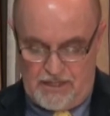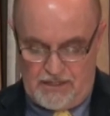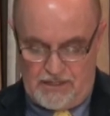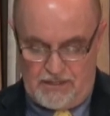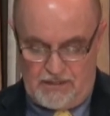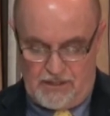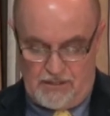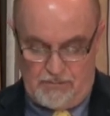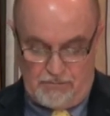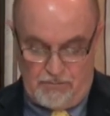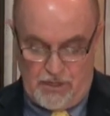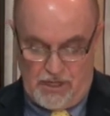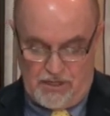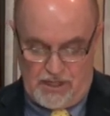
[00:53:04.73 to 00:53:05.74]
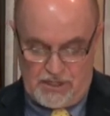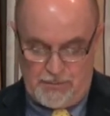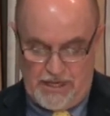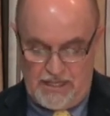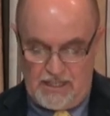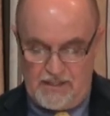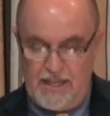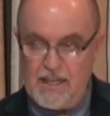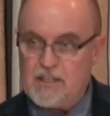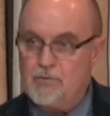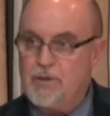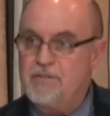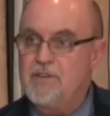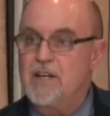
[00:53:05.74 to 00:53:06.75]
it or expanding that,
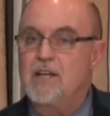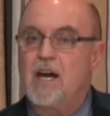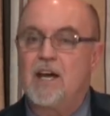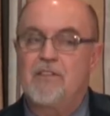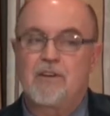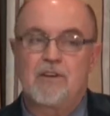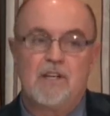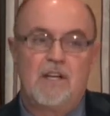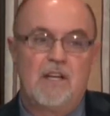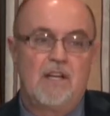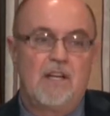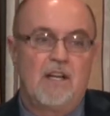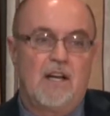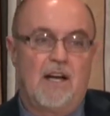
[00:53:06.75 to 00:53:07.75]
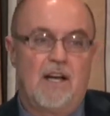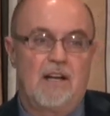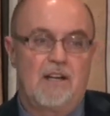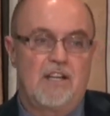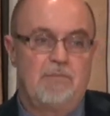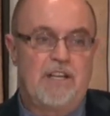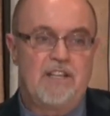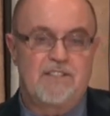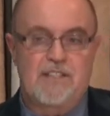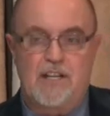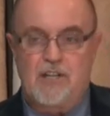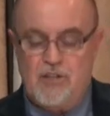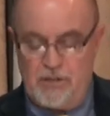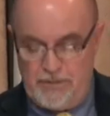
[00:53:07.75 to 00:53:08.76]
and we've got other committees that
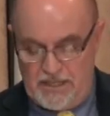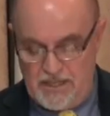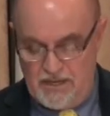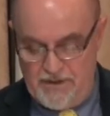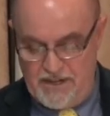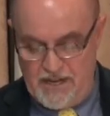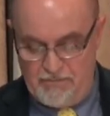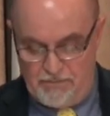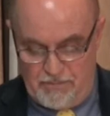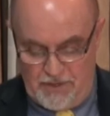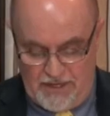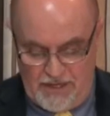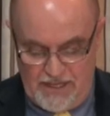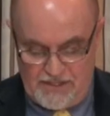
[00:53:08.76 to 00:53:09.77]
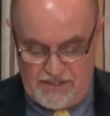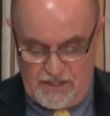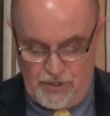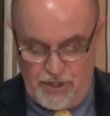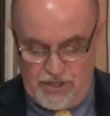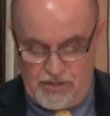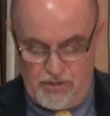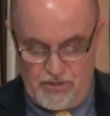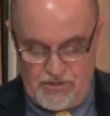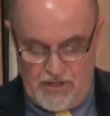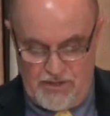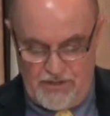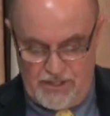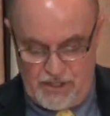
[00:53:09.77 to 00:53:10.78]
are going to be coming up as our year goes
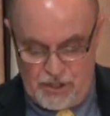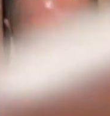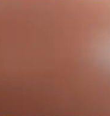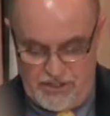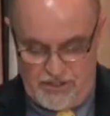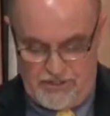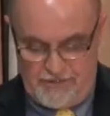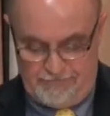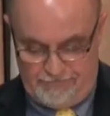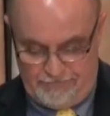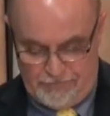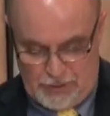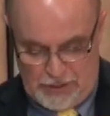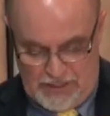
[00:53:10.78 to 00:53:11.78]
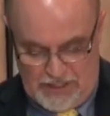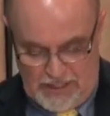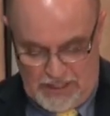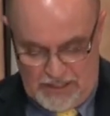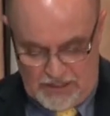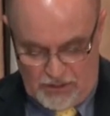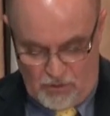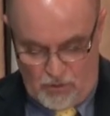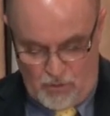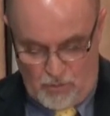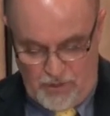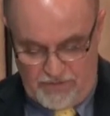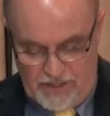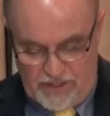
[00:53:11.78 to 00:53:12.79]
on this year. So
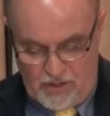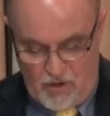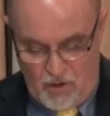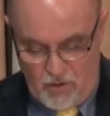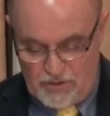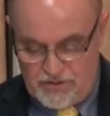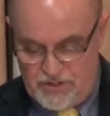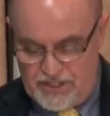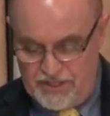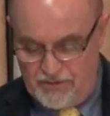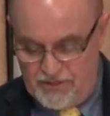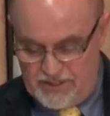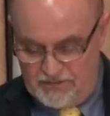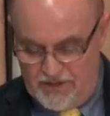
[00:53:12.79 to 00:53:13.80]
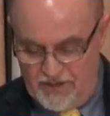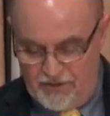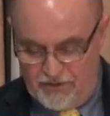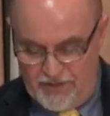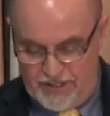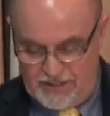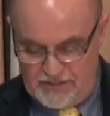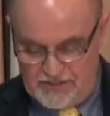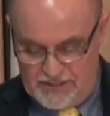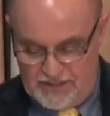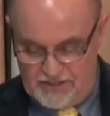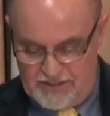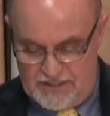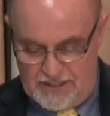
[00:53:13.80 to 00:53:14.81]
we've got a whole series of other things
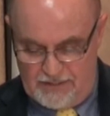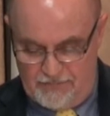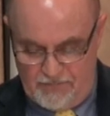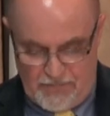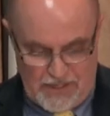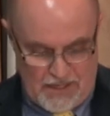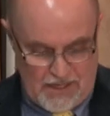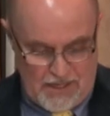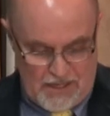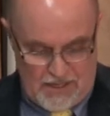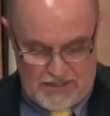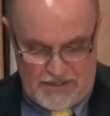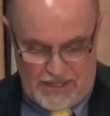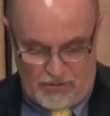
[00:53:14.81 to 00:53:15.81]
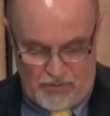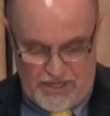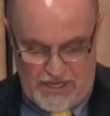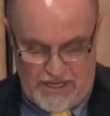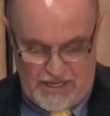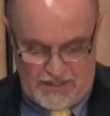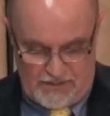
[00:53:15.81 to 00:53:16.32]
that we've